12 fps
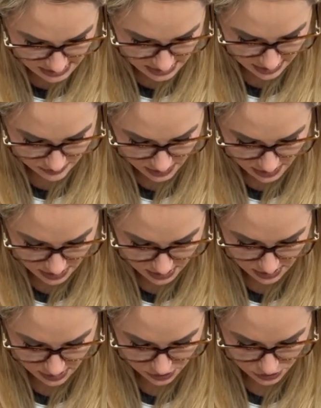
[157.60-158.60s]
and
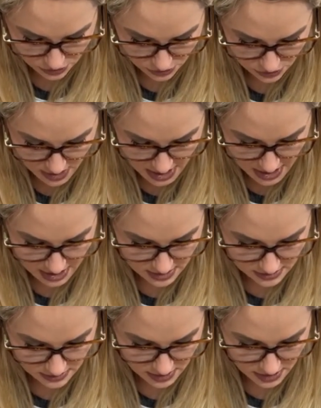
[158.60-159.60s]
then you
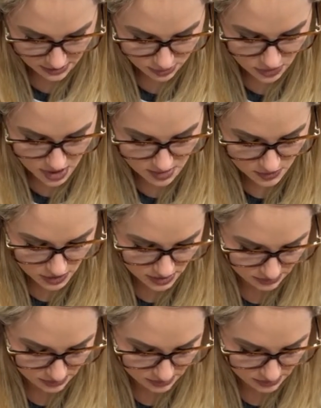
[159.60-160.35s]
add the primer and